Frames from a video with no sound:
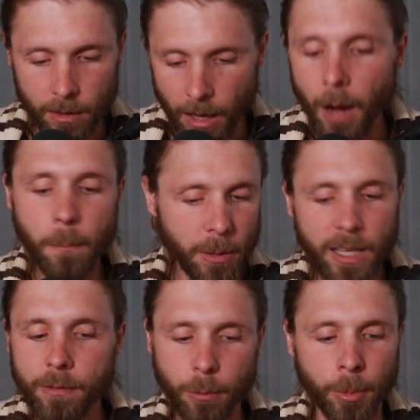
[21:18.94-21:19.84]

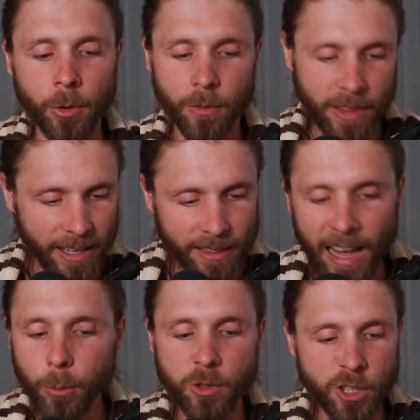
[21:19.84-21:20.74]
Unbelievable. Like
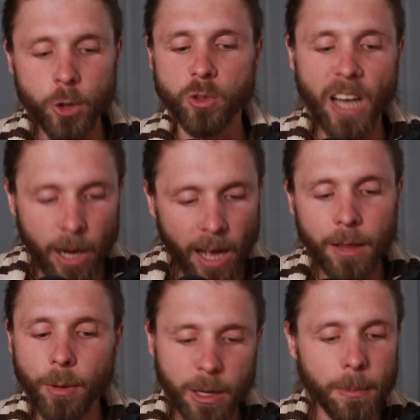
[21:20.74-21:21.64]
that was huge. I
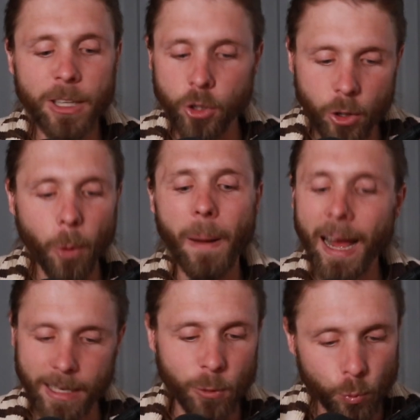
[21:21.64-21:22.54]
highly recommend you go
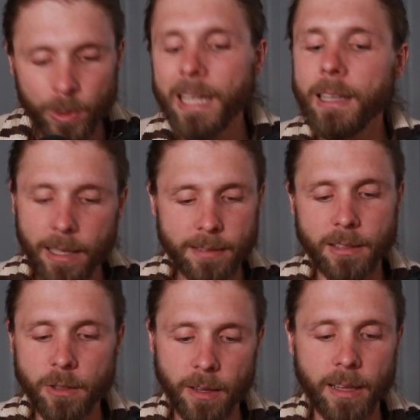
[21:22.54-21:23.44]
back and re
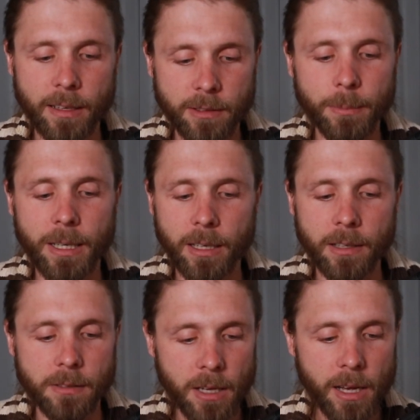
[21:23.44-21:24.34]
listen to this
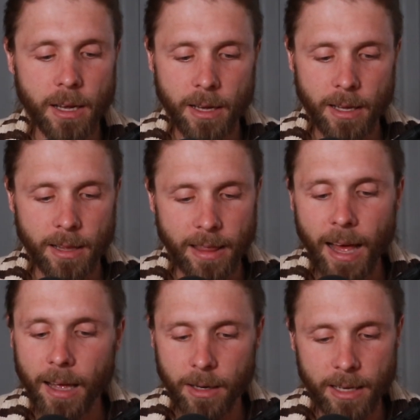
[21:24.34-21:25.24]
because
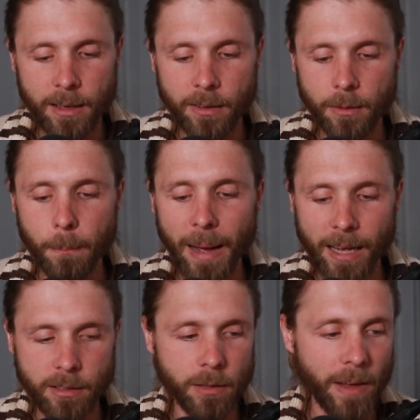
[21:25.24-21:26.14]
that is
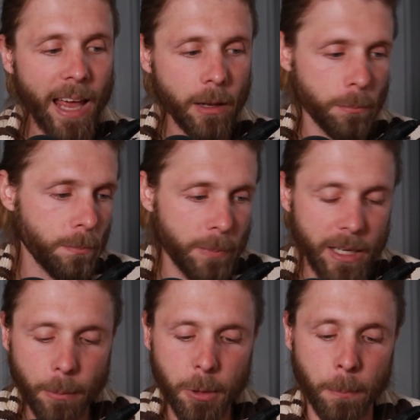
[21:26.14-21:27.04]
massive. And
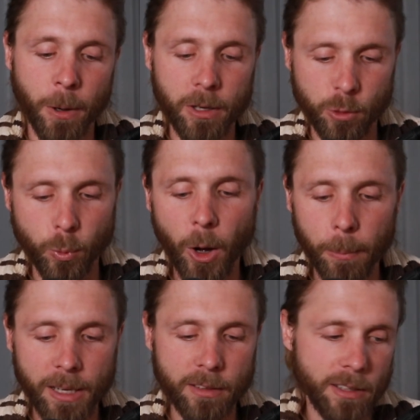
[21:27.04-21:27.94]
pick up the book as well,
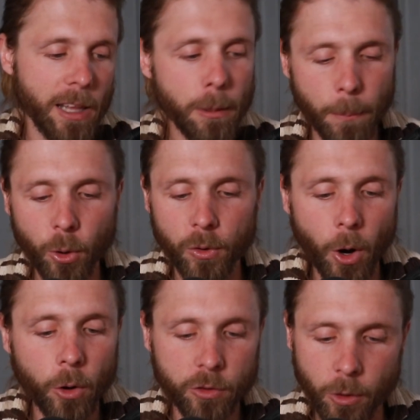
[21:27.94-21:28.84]
because in the book
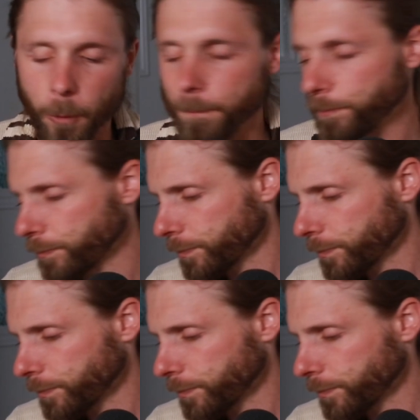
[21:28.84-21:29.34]
also,